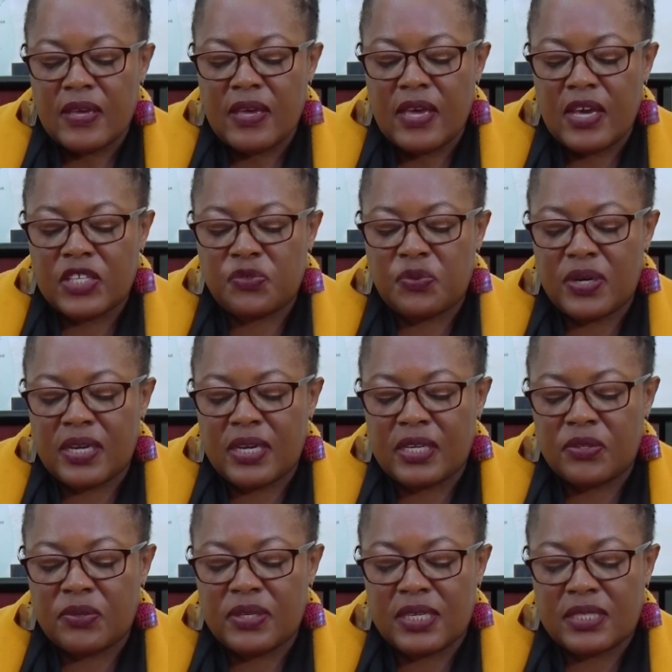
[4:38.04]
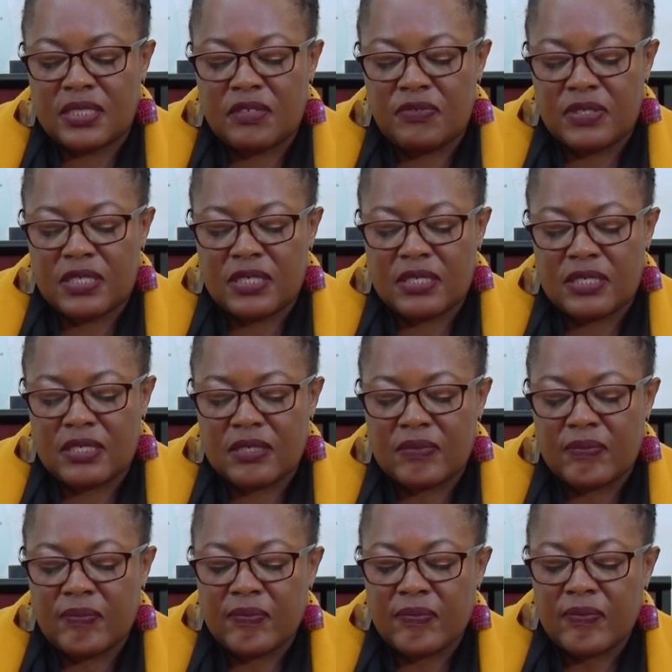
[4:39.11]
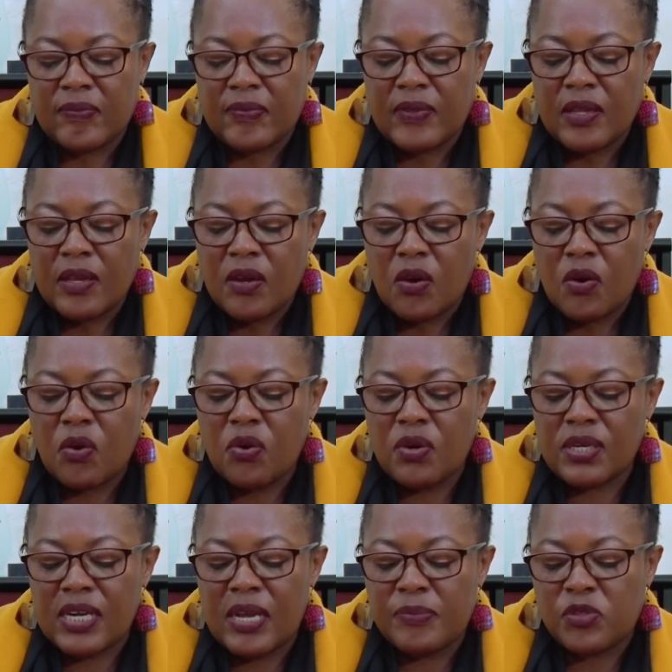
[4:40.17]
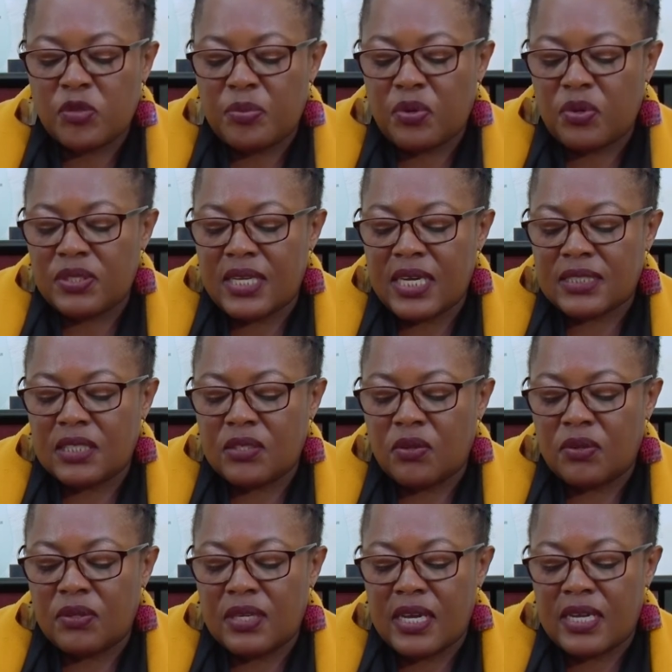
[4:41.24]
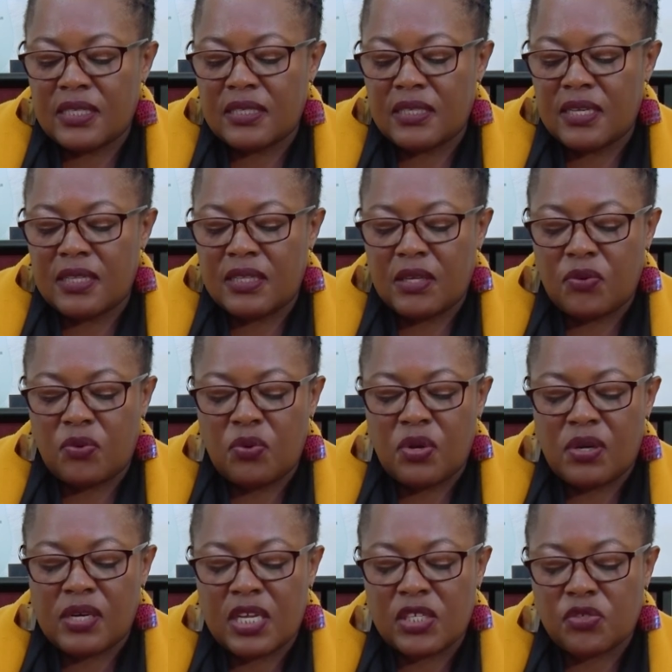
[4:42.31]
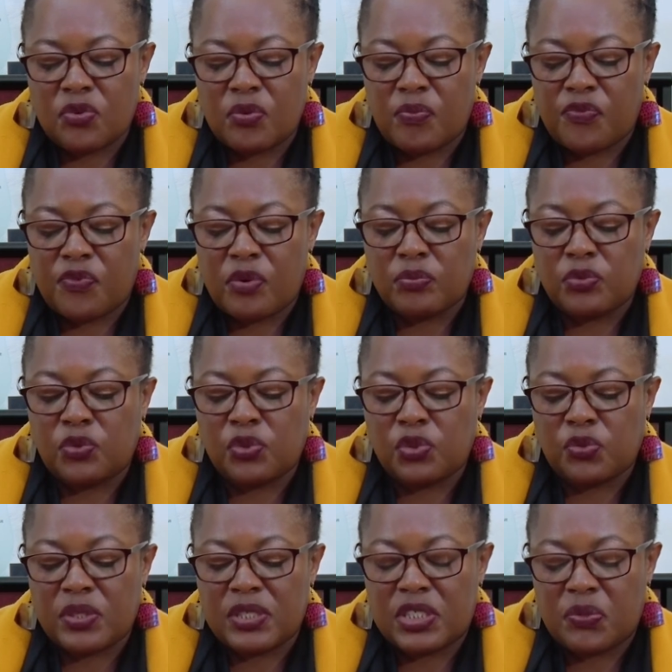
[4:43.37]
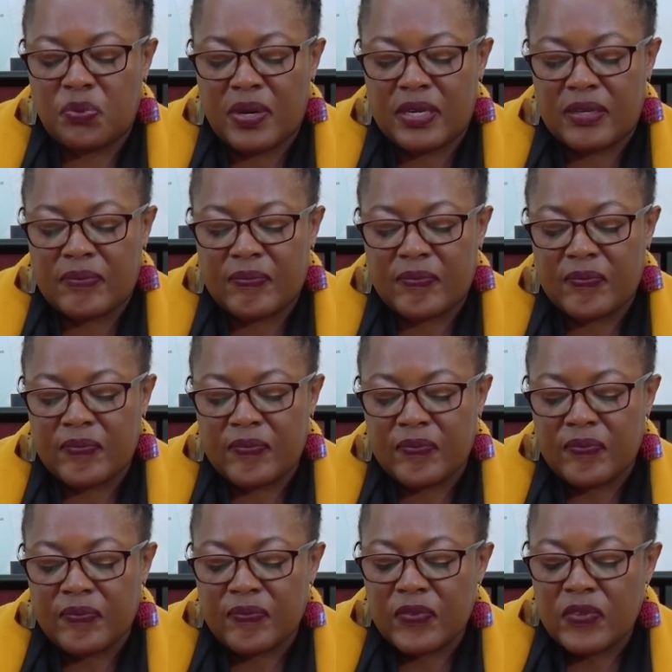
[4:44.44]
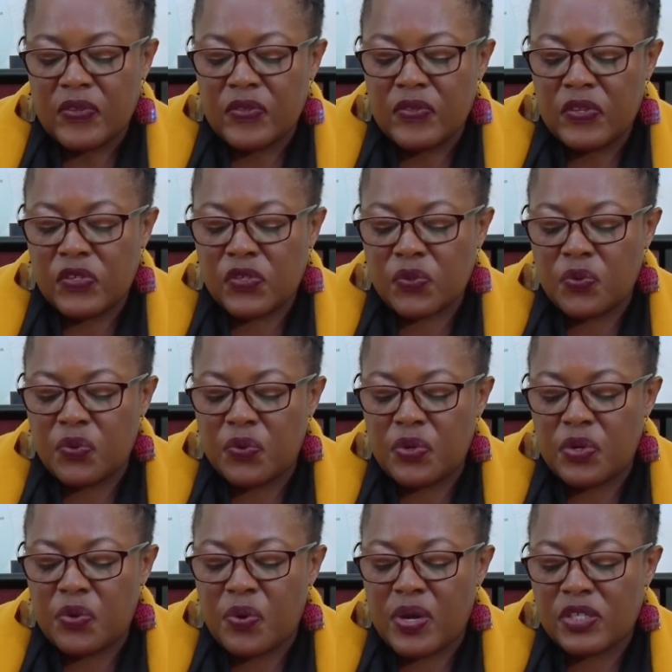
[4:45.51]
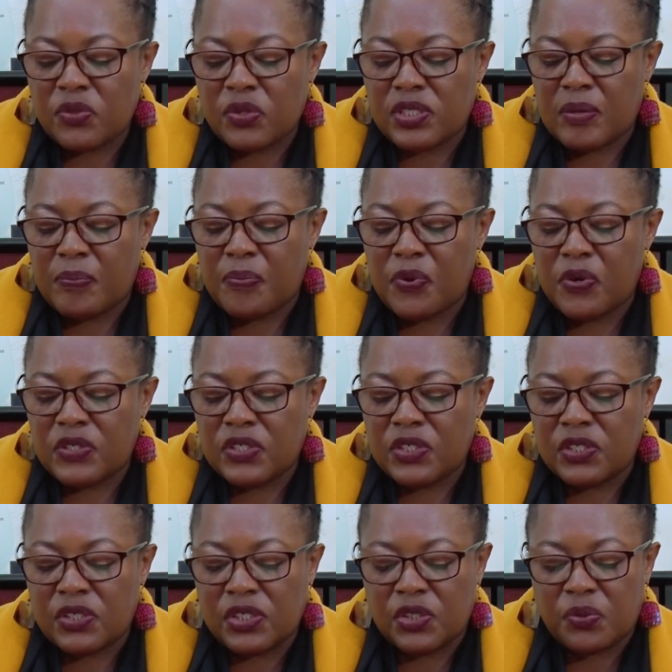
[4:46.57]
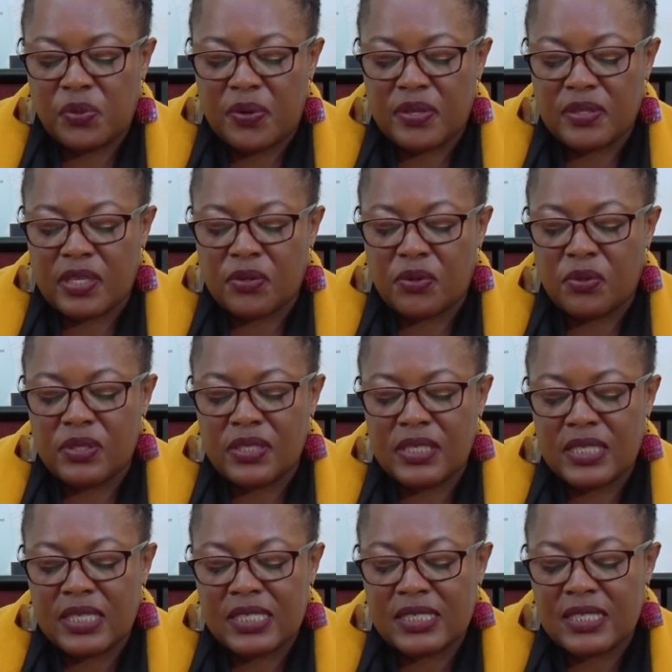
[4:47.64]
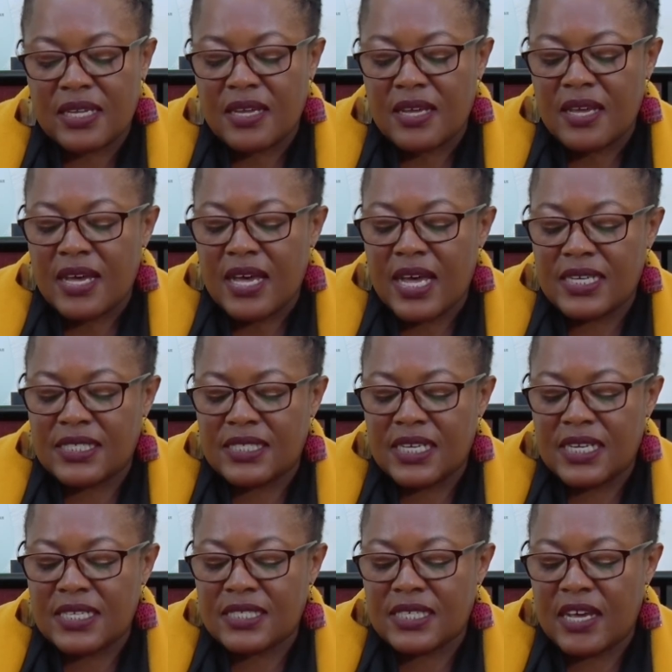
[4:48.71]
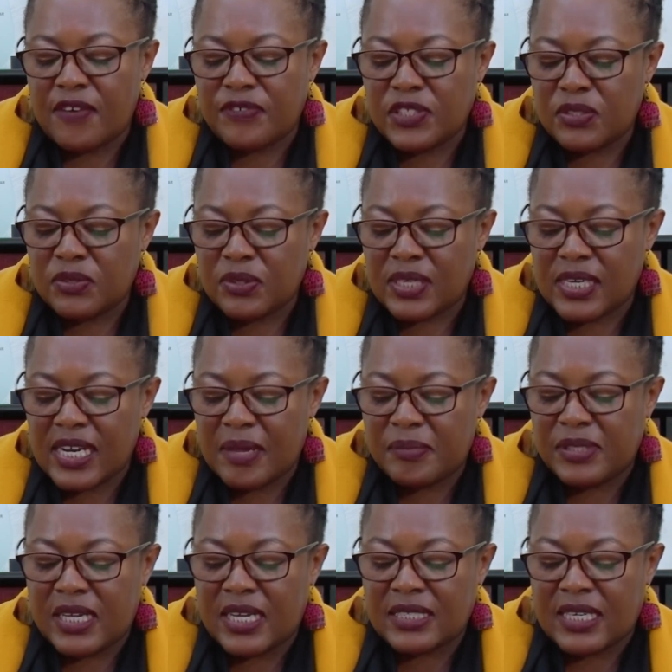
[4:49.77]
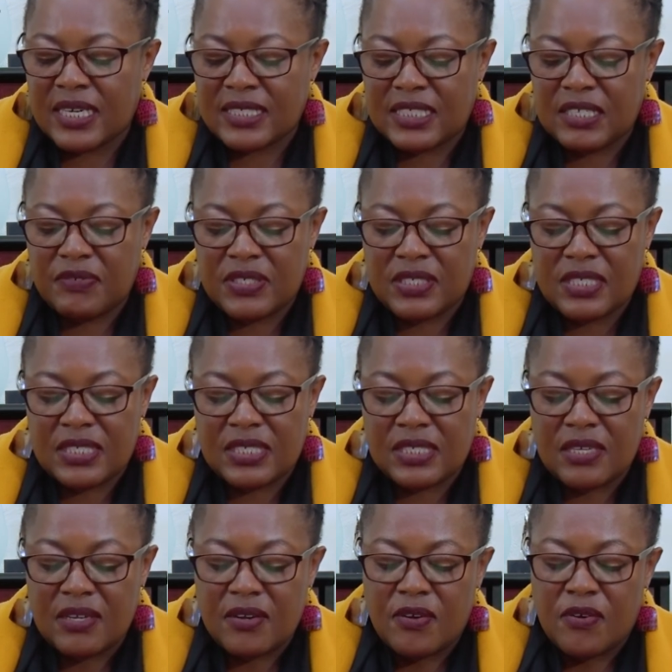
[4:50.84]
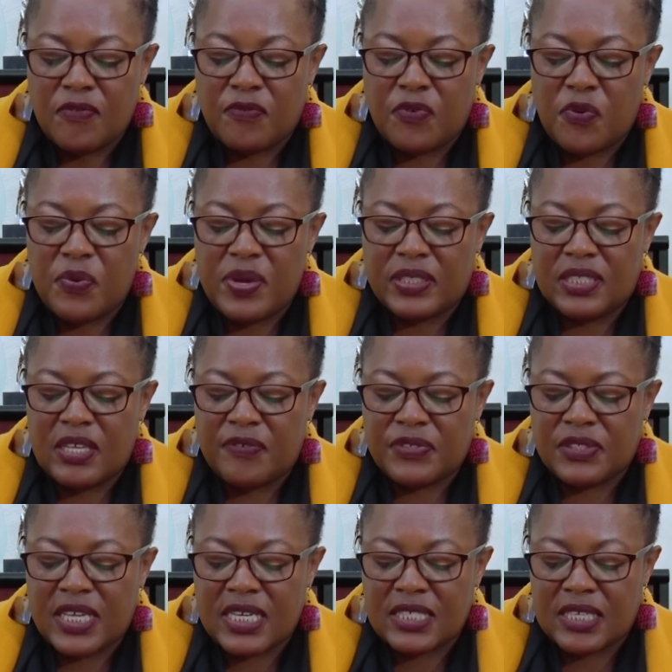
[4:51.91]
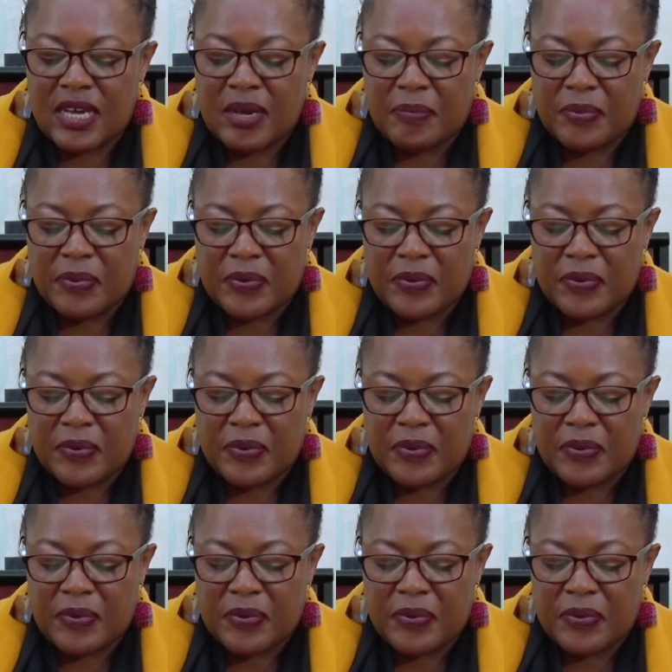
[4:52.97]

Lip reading: Extracurricular activities. All clubs will be conducted online in the Google Classroom from June 21. The school requires your support in ensuring that all learners attend afternoon clubs and activities for which they have signed up.